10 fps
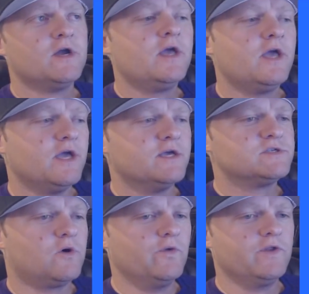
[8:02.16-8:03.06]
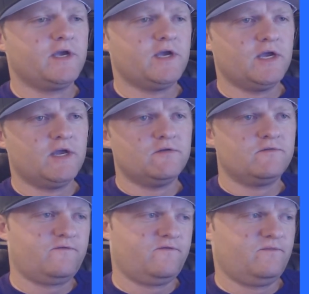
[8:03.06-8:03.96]
is only in...
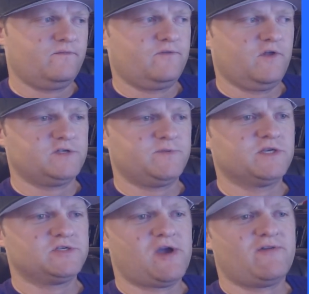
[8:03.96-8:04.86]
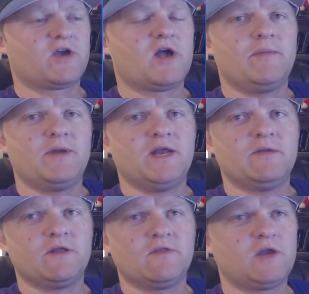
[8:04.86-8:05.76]
place because you have a common
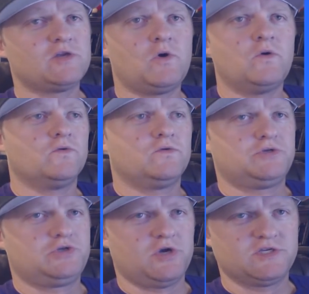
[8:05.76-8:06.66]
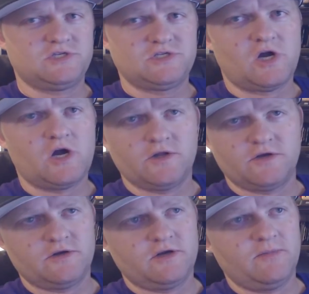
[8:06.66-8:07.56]
enemy. They don't trust
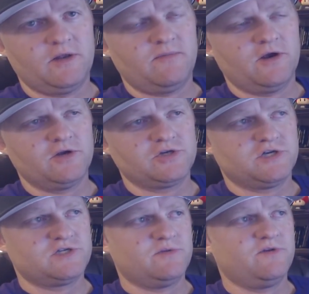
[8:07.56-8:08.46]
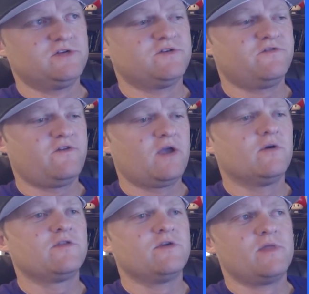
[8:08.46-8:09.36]
Stalin. I mean, they barely trust him even to fight
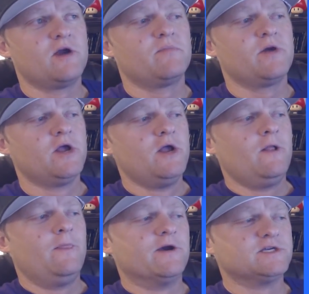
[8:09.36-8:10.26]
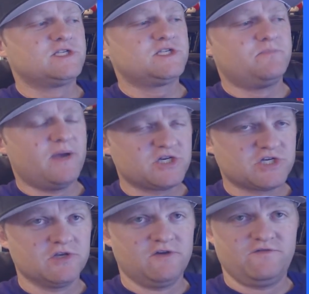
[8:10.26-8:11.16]
with him there, but they're
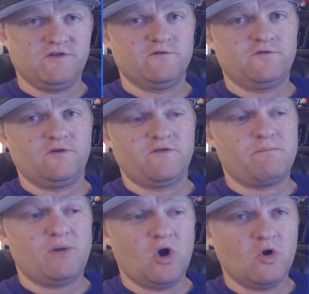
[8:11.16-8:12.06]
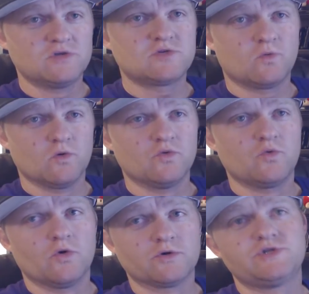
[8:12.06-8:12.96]
especially fearful of a post-World
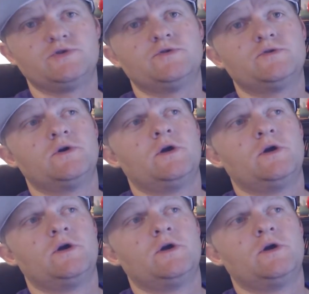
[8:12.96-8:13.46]
War Two